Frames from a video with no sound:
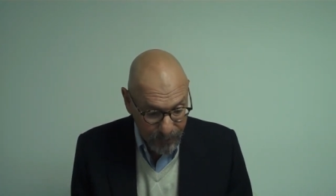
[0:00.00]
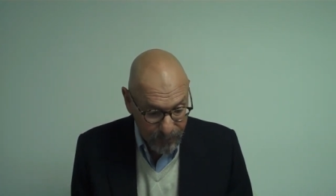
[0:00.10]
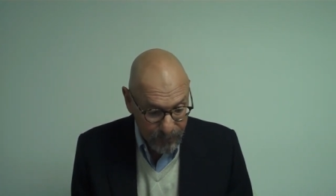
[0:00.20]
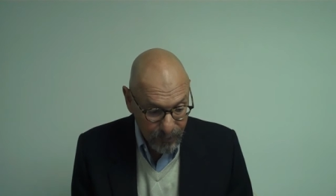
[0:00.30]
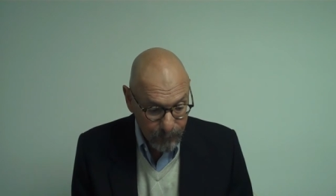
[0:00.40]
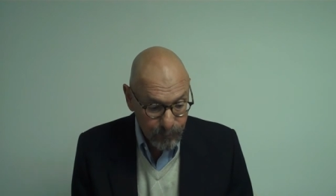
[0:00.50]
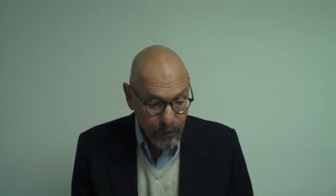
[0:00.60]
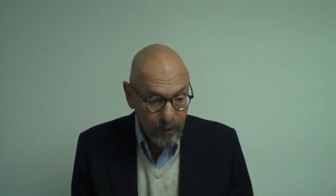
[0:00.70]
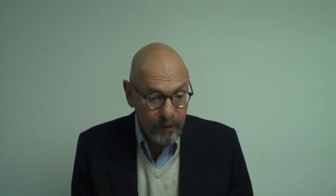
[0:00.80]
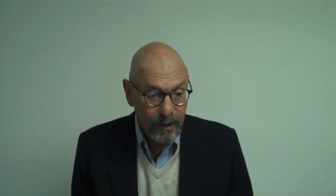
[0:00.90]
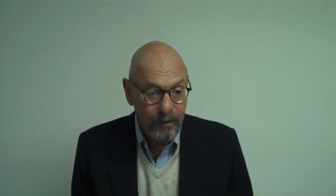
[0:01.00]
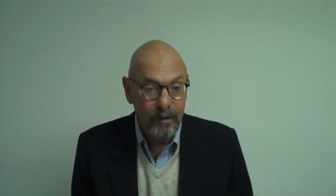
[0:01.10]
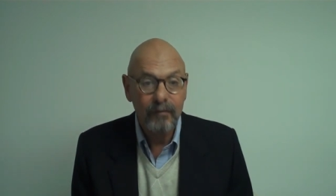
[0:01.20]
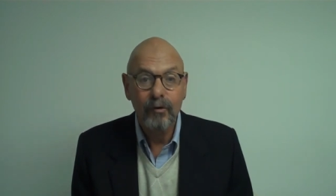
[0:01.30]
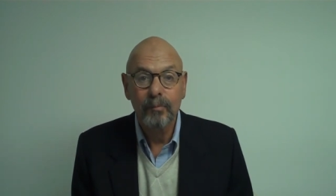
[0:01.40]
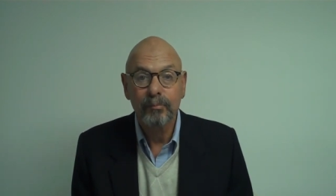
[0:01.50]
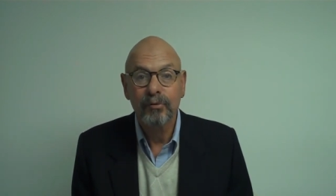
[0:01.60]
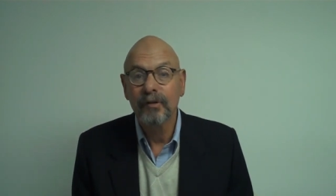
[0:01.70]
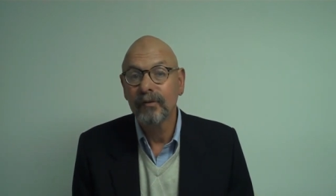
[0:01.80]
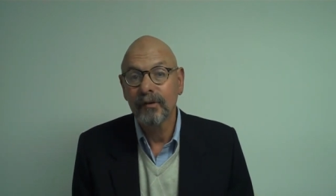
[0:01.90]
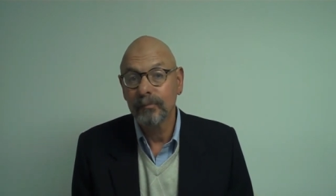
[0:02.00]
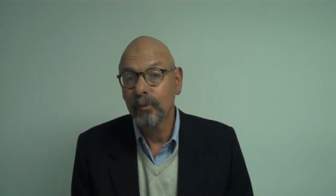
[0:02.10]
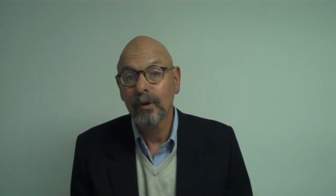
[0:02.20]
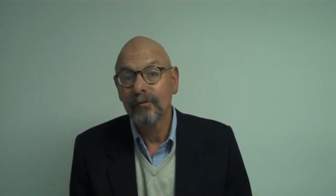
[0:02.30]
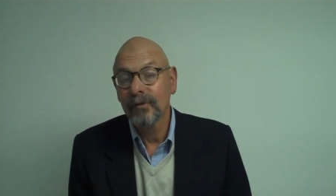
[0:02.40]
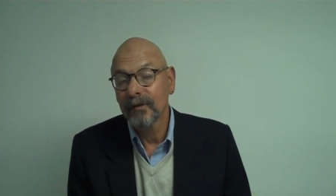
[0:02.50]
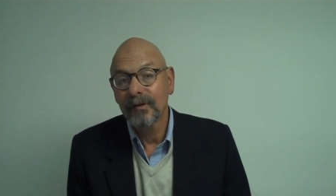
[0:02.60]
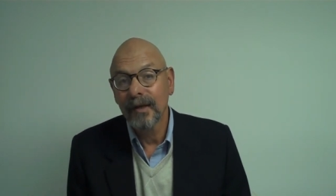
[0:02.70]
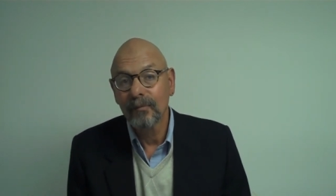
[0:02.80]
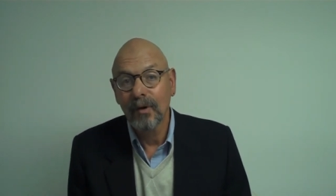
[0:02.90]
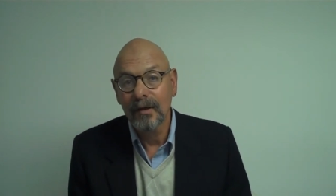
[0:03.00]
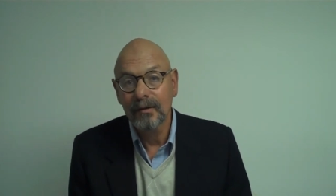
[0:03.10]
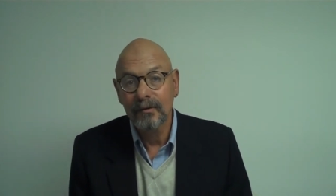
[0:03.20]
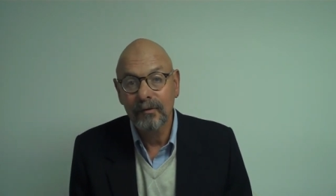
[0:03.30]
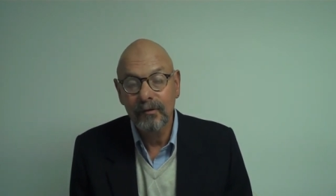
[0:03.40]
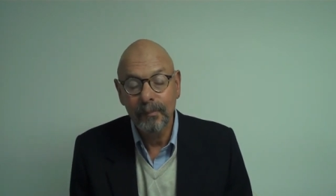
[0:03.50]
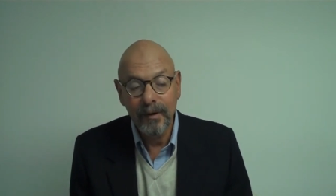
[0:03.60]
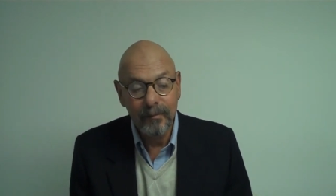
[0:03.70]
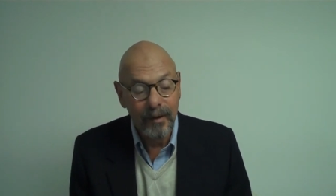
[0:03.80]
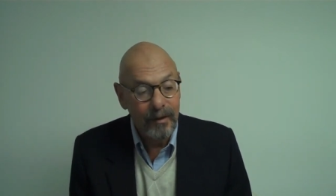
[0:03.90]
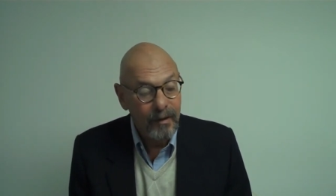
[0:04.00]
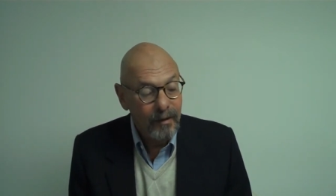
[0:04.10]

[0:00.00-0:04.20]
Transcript: and uh, yet none of her previous boyfriends had wanted to experiment